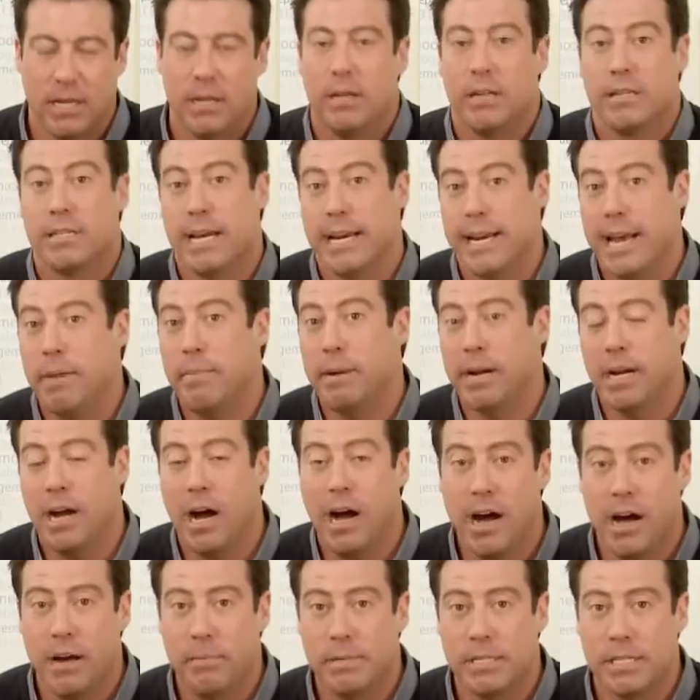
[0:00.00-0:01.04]

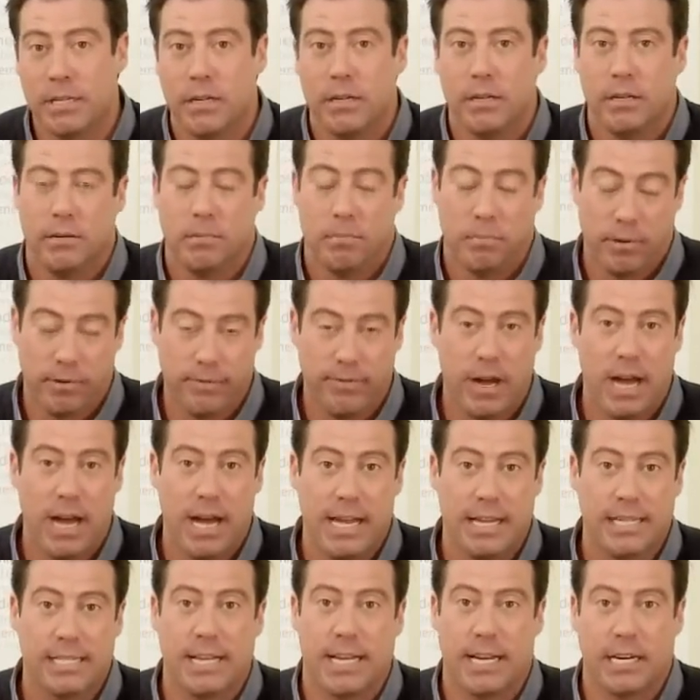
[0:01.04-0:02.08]
DynamicOps
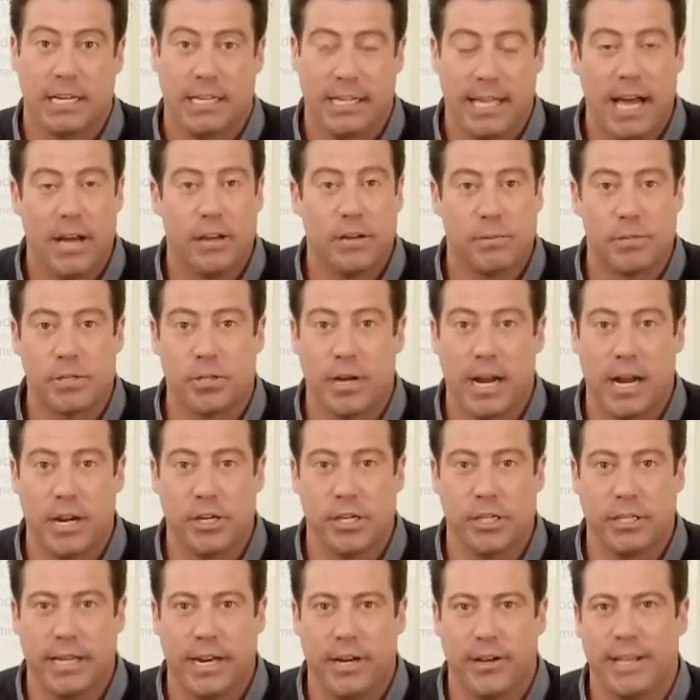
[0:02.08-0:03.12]
provides a cloud
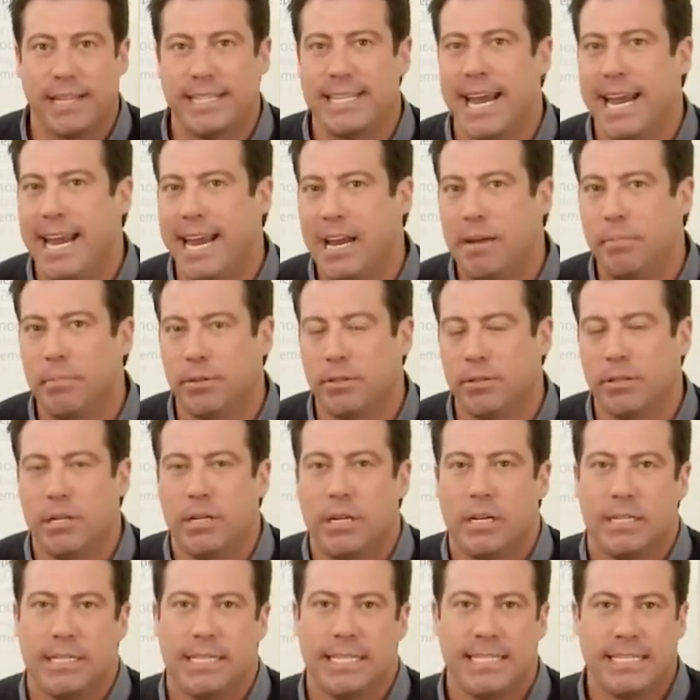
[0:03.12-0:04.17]
abstraction layer that's able
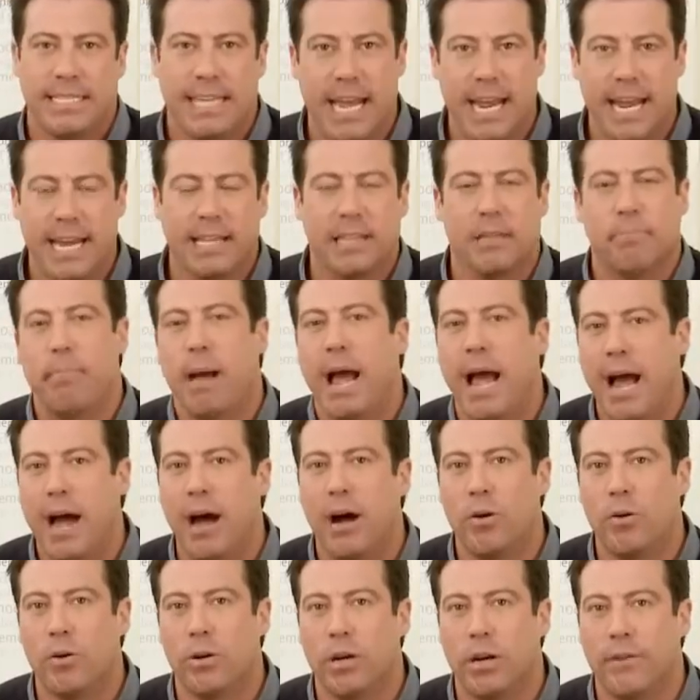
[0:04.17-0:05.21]
to take the
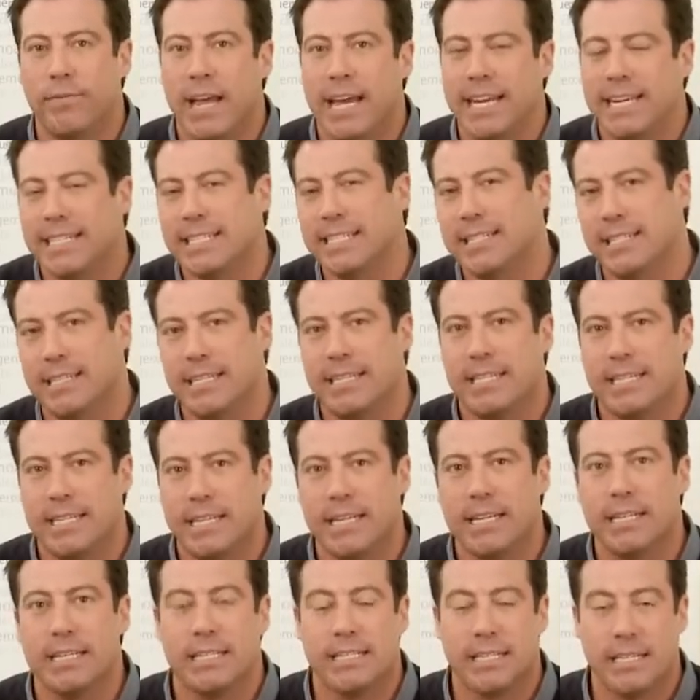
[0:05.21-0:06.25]
power of that
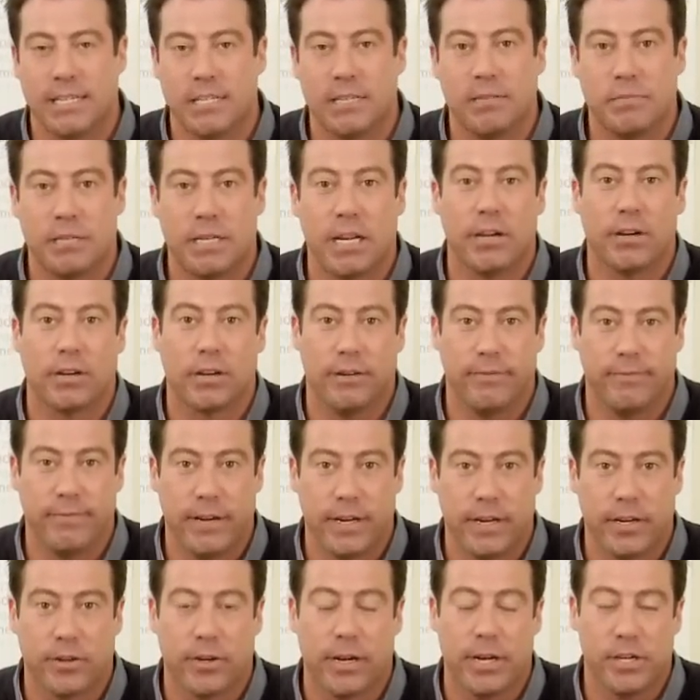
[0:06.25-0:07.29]
existing System Center
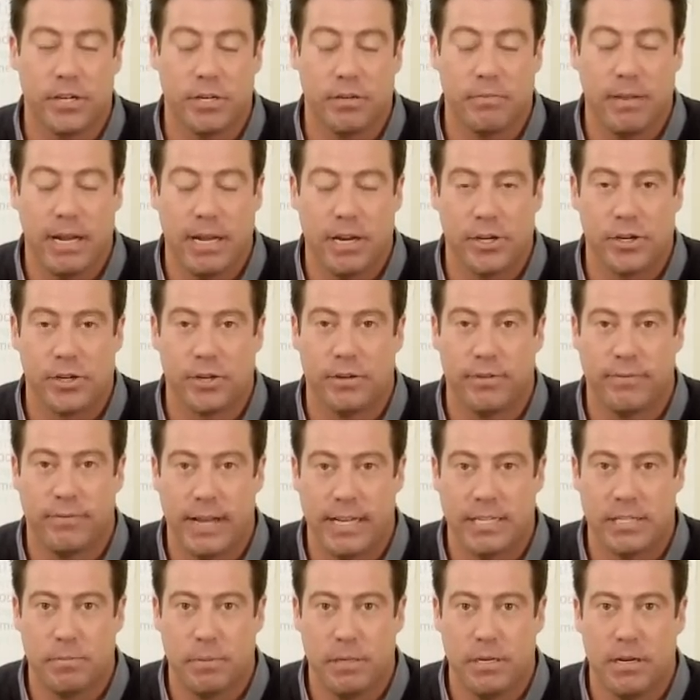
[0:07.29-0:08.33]
Configuration Manager
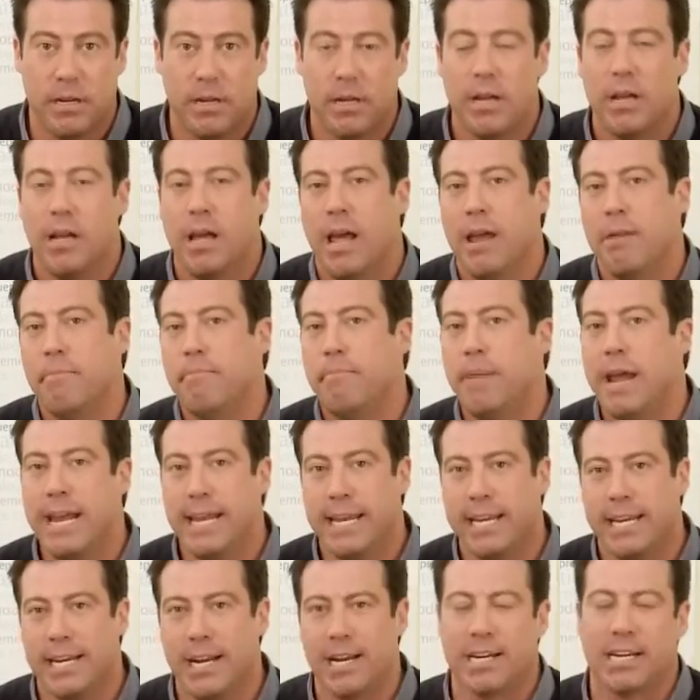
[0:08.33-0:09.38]
investment and
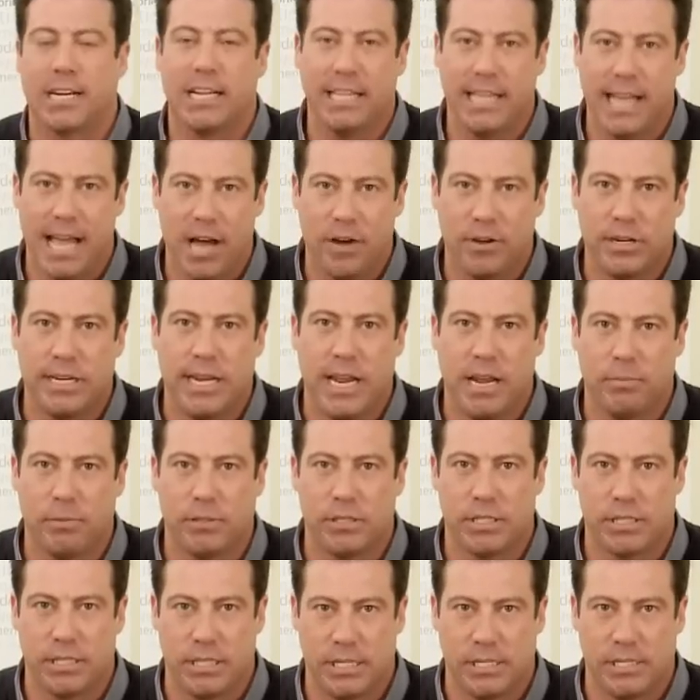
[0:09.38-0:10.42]
make it a cloud-enabled
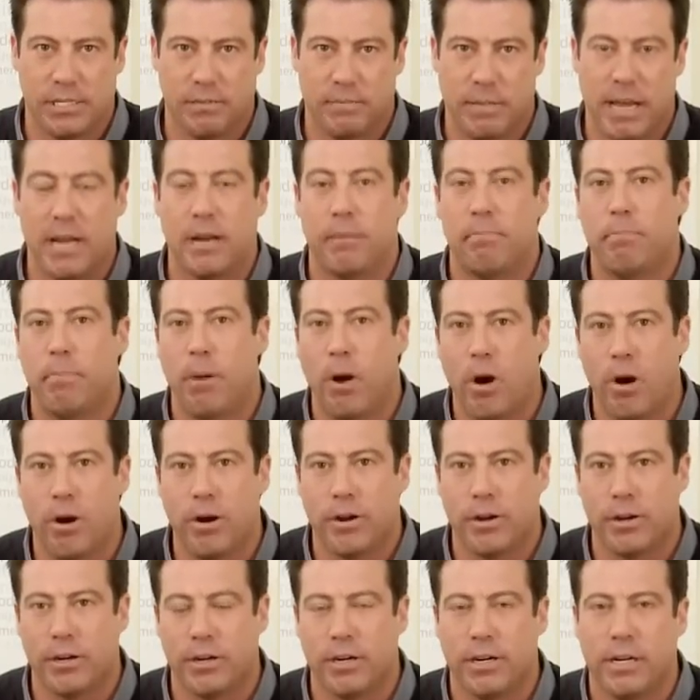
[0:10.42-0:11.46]
system and a
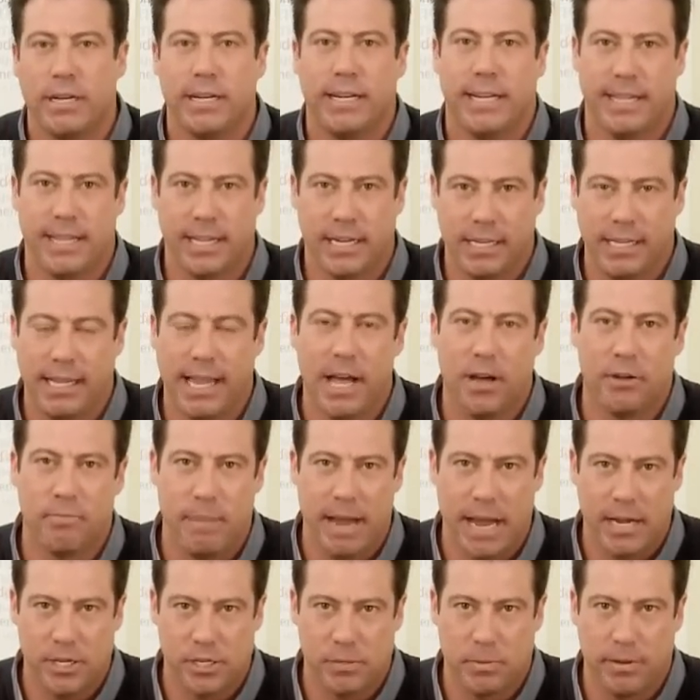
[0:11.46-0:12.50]
partner in the cloud
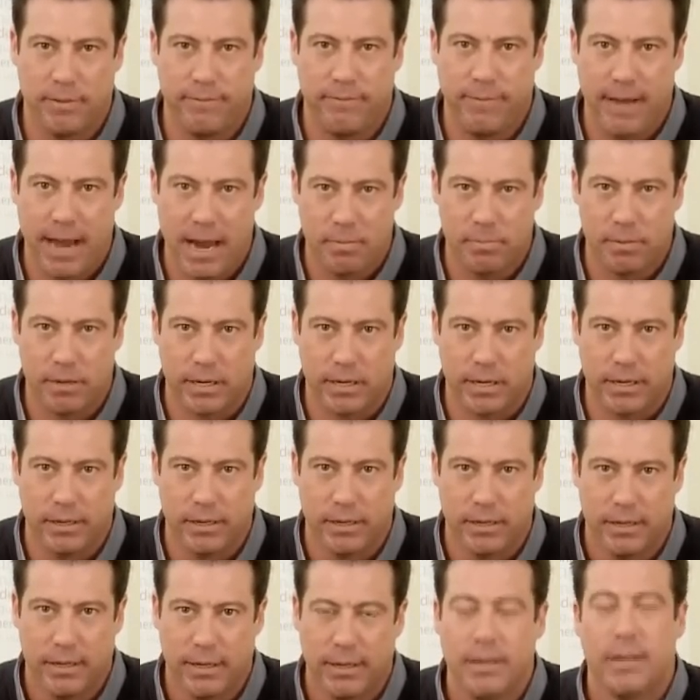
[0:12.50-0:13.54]
management fabric.
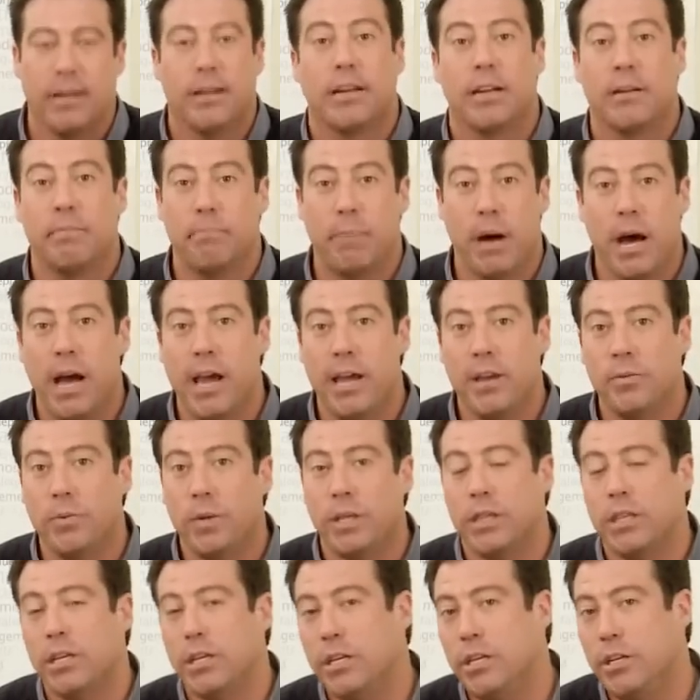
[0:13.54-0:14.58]
Combined
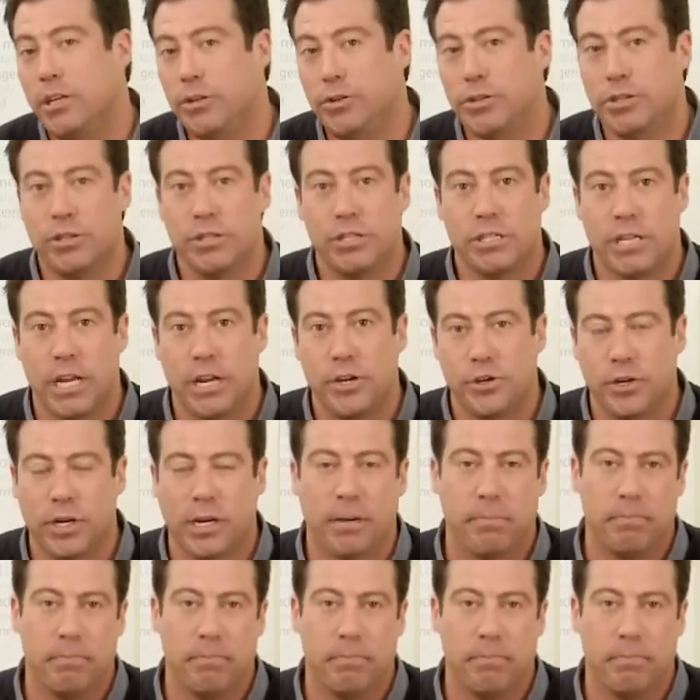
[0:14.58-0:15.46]
with the user-centric